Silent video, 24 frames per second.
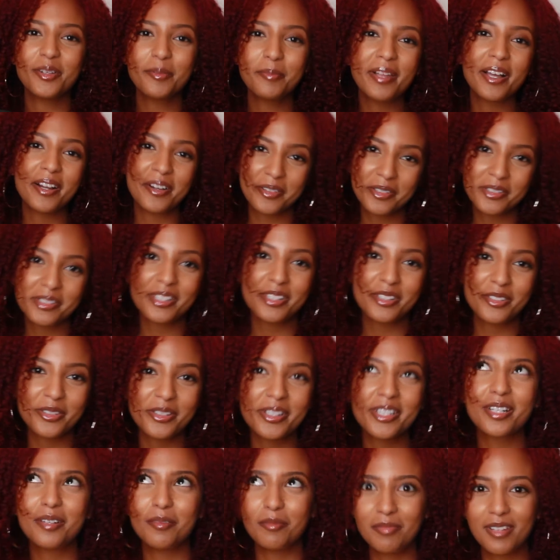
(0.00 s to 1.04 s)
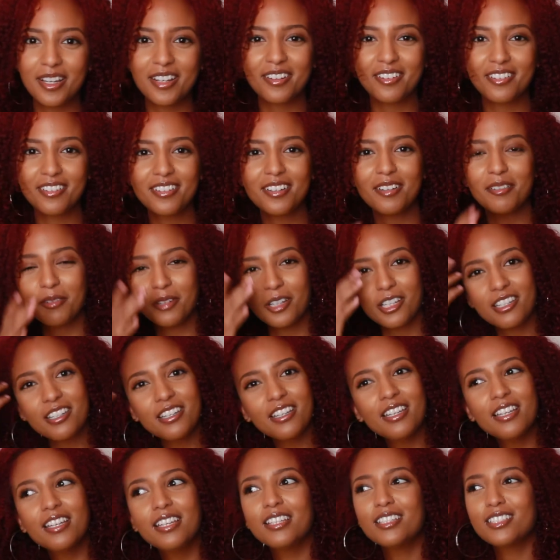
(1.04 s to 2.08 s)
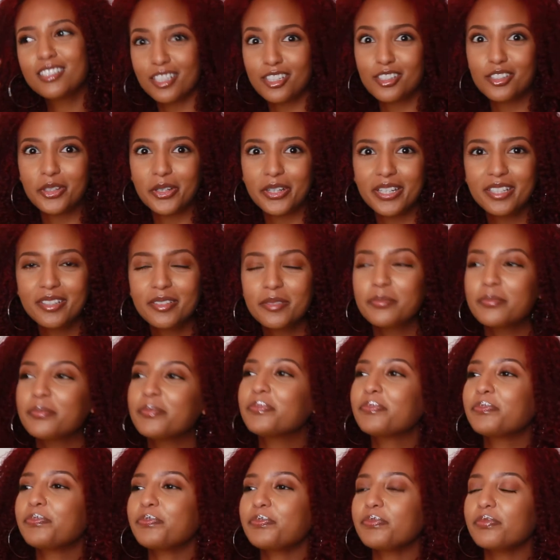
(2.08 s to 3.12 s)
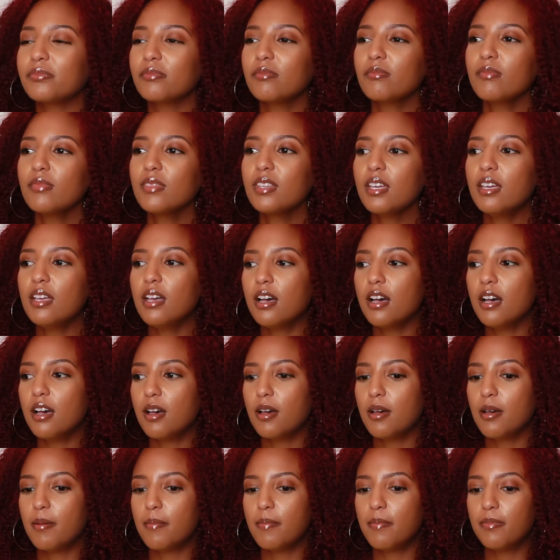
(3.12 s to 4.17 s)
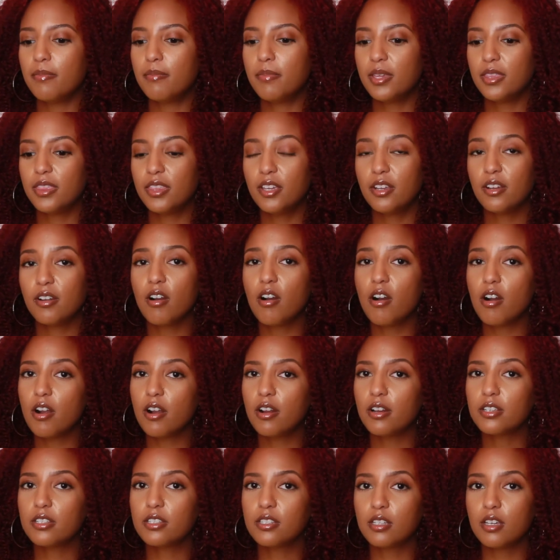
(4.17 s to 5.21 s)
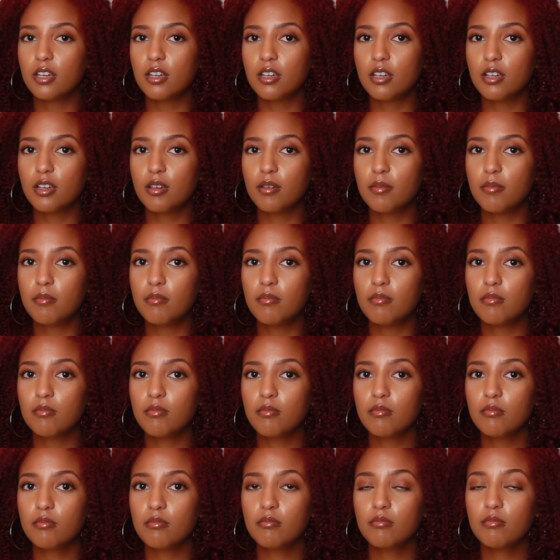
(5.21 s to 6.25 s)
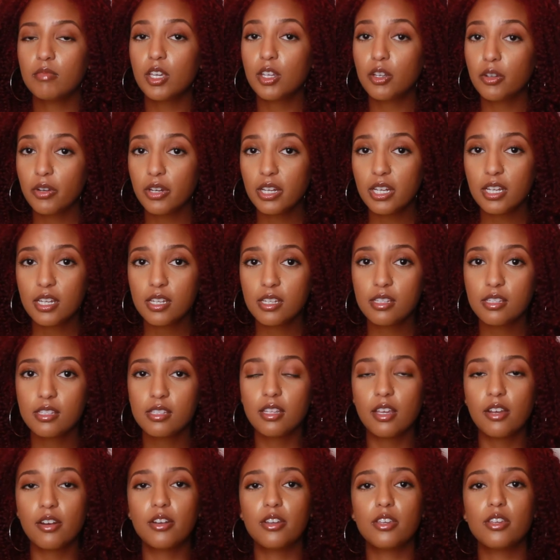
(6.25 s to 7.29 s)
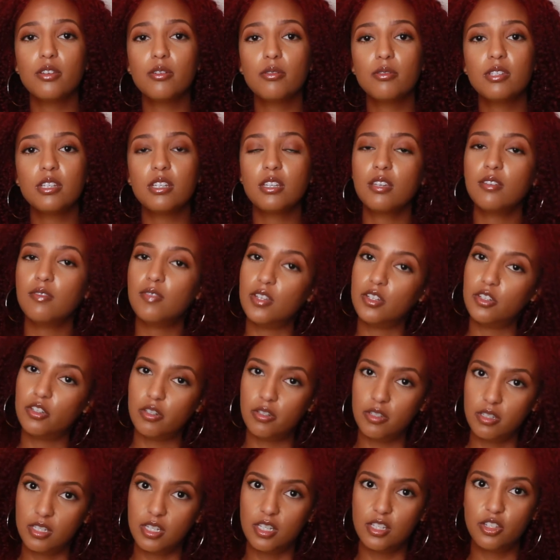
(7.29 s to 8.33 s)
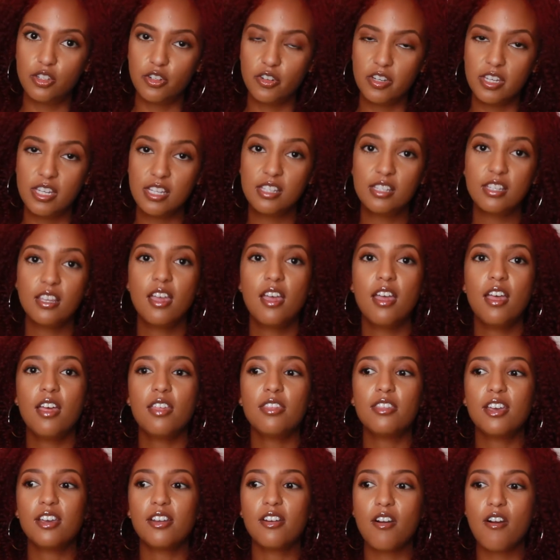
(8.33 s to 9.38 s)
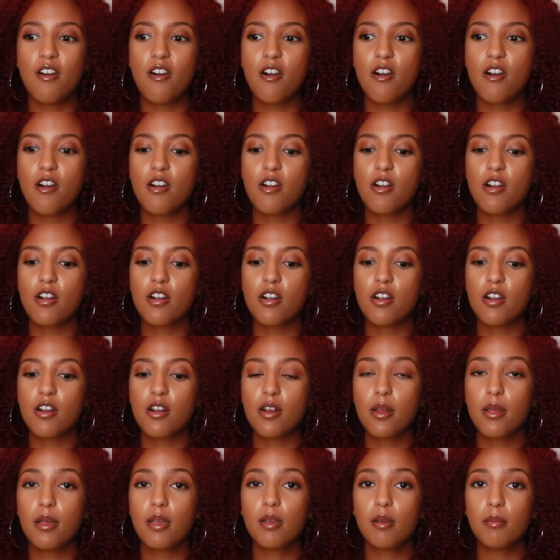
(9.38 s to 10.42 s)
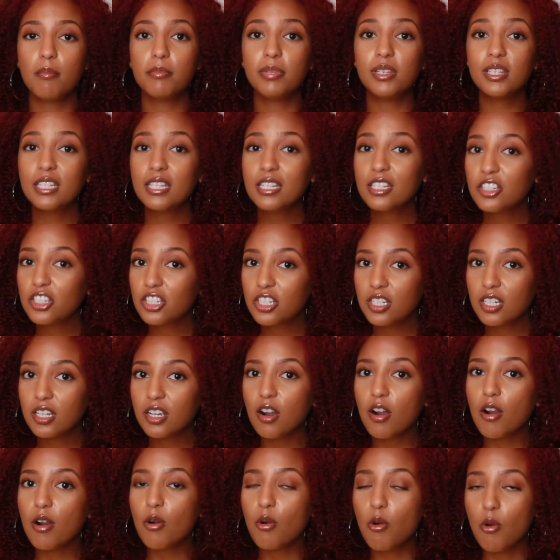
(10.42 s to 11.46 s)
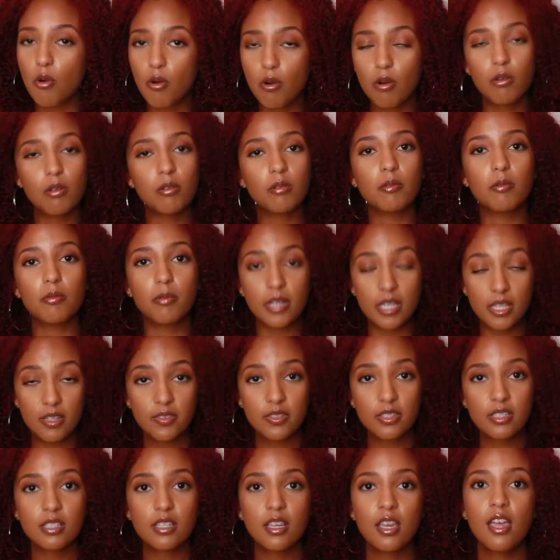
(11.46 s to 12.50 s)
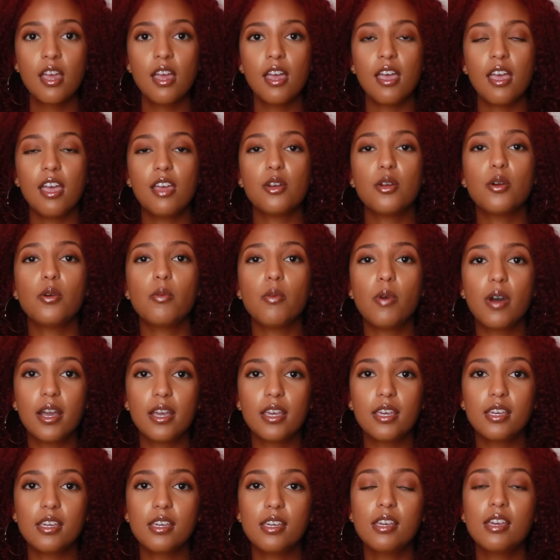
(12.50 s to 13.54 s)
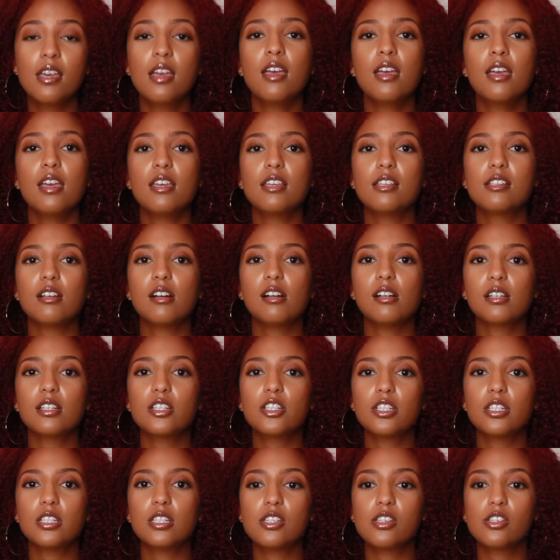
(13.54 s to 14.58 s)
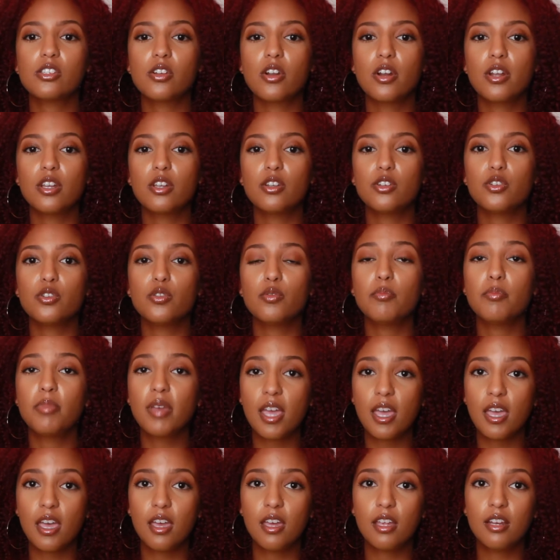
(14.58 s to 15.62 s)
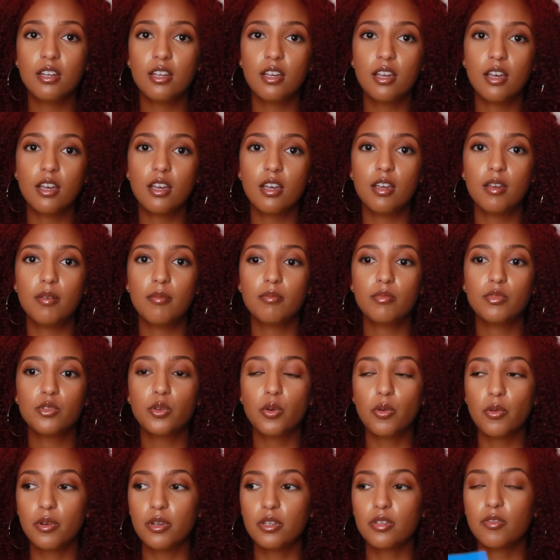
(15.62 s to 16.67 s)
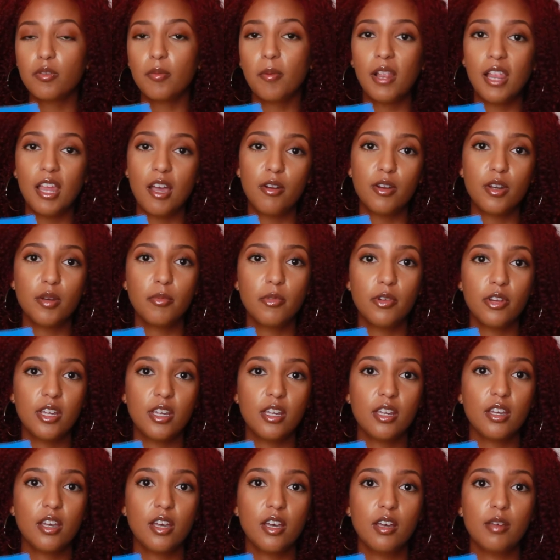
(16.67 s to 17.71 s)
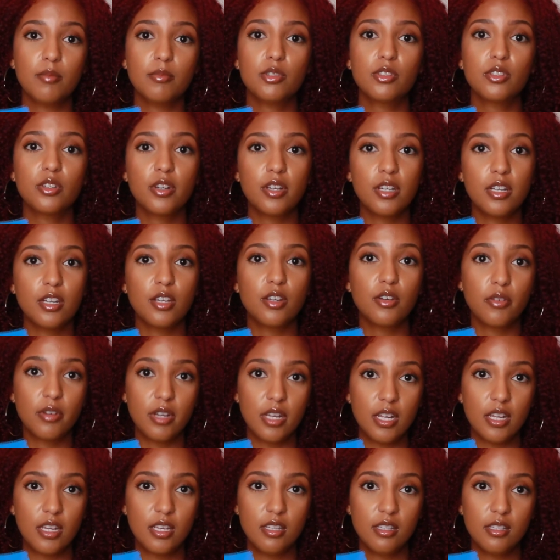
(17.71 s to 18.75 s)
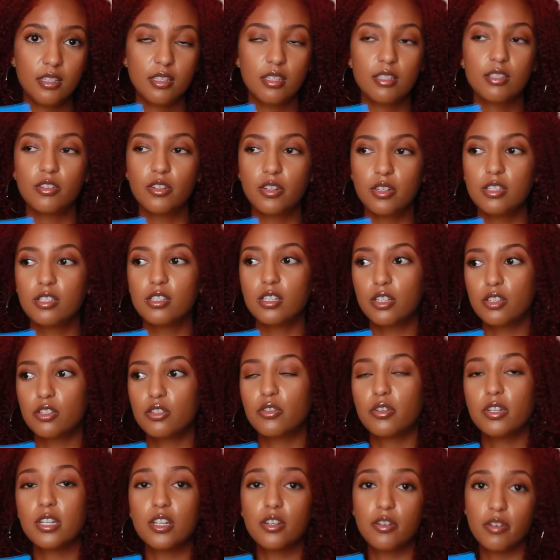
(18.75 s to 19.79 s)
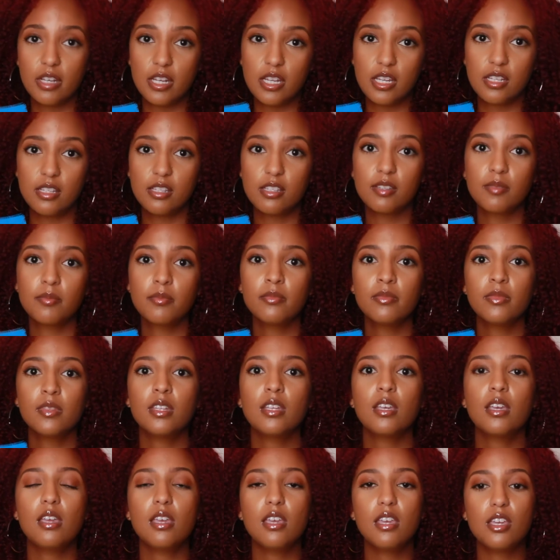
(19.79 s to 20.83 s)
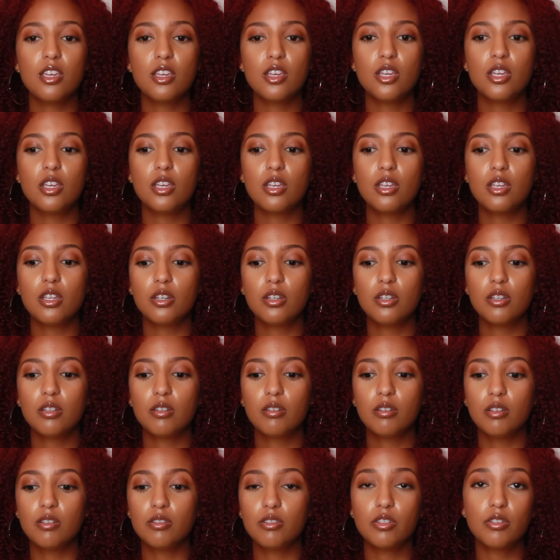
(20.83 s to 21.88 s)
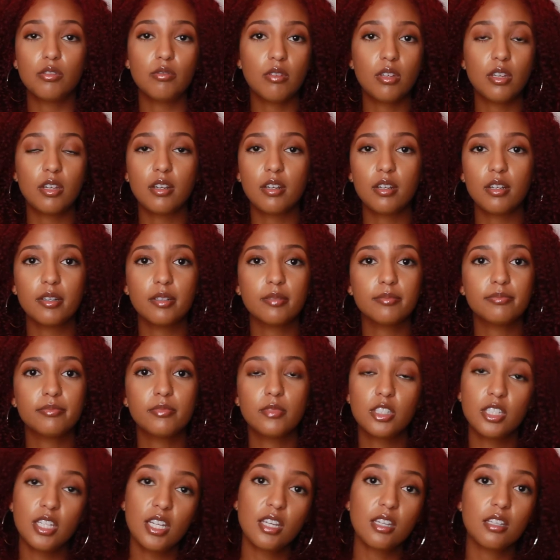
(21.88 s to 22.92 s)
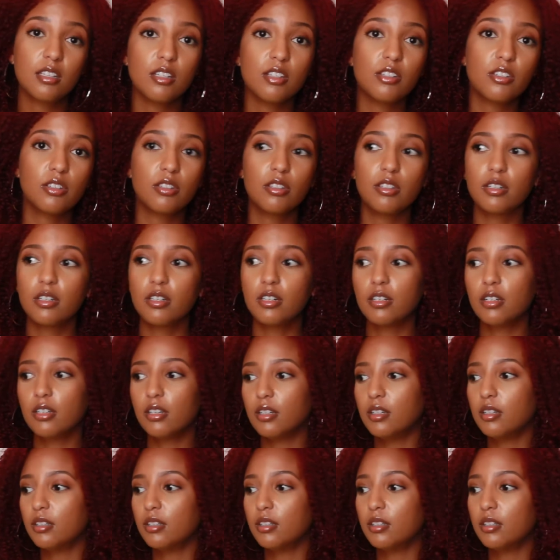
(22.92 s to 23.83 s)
Black Girl Sunscreen. I'm a black girl, I want sunscreen. But there are some ingredients that are used in conventional sunscreens that are bleaching our coral reefs, and Hawaii is actually starting to ban tourists from allowing to bring certain ingredients, certain sunscreen ingredients into their state, into their